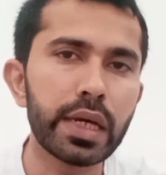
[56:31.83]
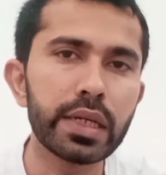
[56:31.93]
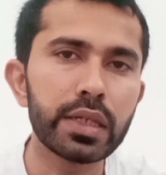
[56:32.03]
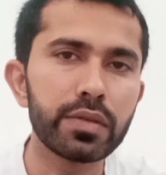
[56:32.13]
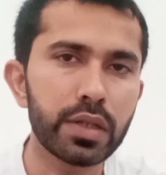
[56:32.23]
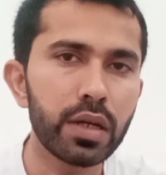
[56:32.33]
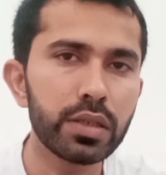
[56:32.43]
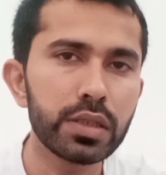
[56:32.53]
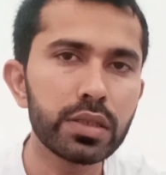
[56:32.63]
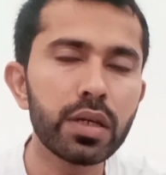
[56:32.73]
and
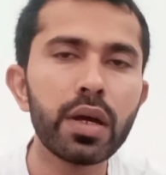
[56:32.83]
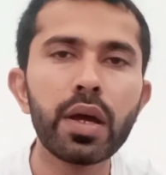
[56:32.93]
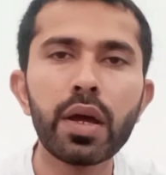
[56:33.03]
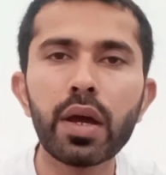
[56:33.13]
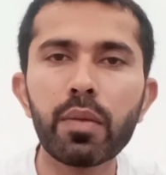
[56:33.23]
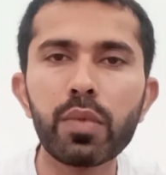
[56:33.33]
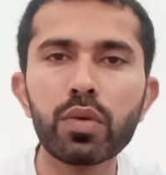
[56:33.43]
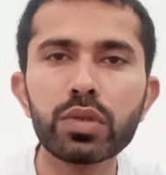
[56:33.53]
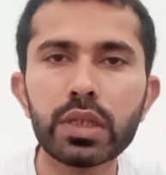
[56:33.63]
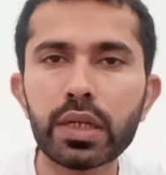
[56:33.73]
1930s,
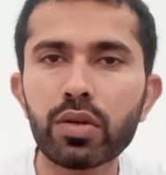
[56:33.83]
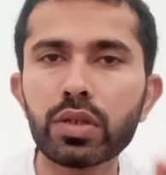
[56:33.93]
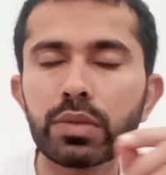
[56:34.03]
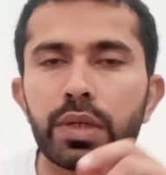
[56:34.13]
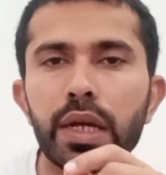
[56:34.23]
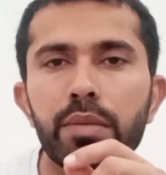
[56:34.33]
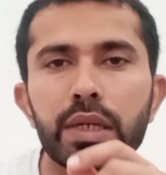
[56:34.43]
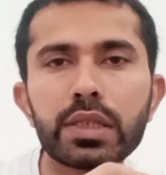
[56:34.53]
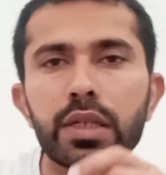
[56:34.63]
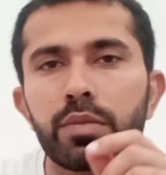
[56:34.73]
blues records became
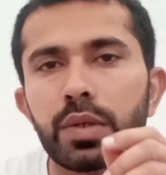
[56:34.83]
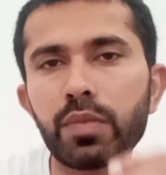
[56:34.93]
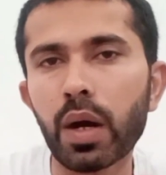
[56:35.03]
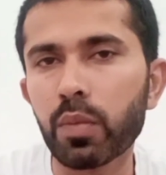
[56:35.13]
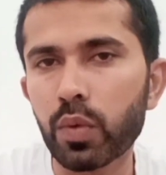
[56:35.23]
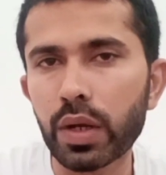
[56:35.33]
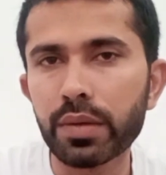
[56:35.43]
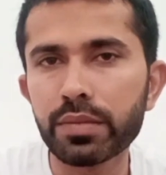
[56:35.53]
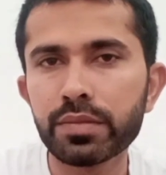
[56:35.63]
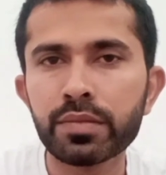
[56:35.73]
extremely popular.